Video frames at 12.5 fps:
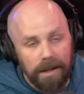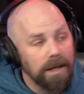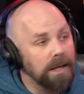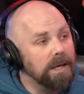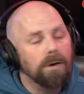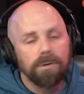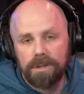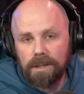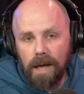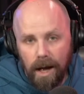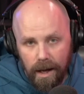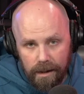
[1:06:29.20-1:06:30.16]
Iyo
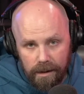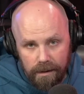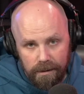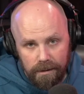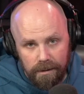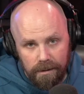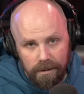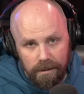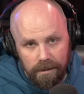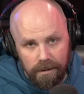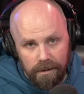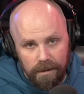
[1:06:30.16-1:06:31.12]
Sky
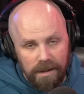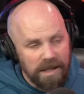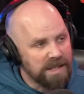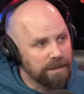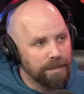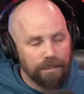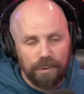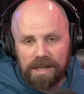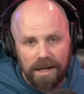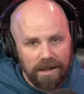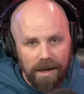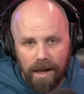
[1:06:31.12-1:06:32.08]
needs to be
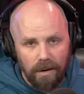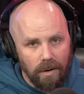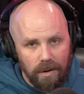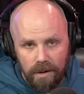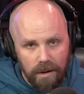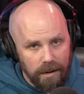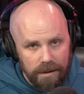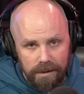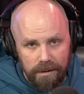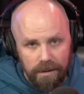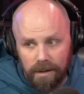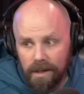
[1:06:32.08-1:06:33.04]
protected at all
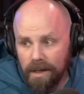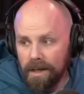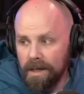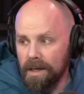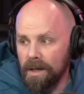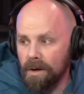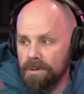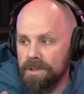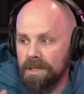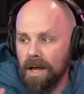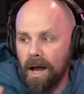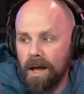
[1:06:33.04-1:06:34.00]
costs. Iyo
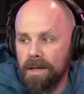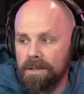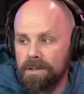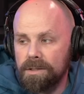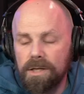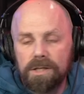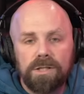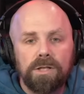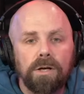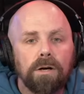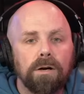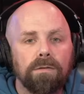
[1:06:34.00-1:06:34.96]
Sky
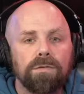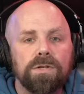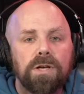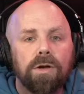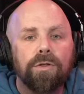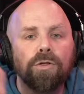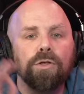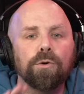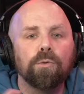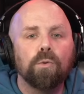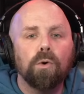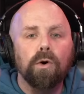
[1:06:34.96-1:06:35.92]
deserves the
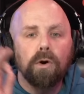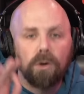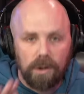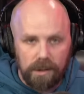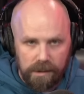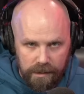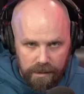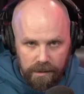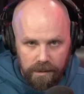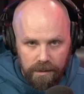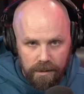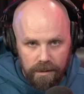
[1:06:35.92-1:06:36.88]
world
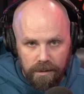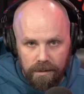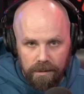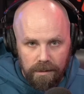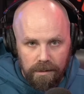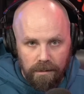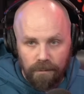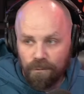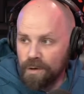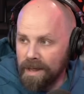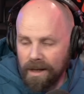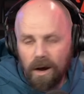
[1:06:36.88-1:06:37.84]

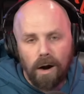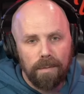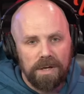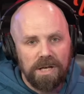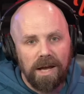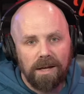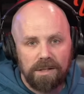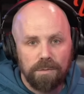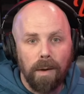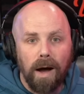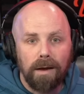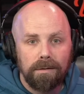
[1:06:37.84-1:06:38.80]
for that garbage can
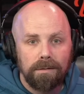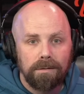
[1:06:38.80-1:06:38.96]
spot.